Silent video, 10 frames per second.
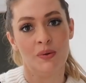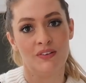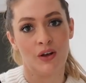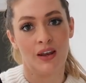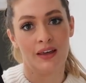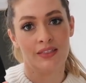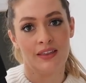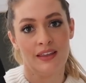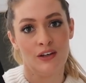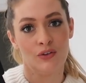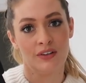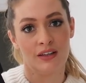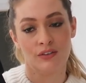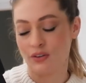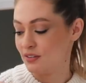It's got like the, looks like
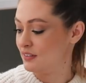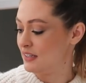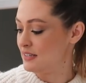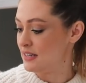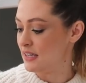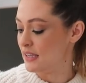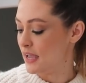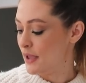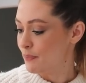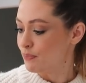it's got the C D.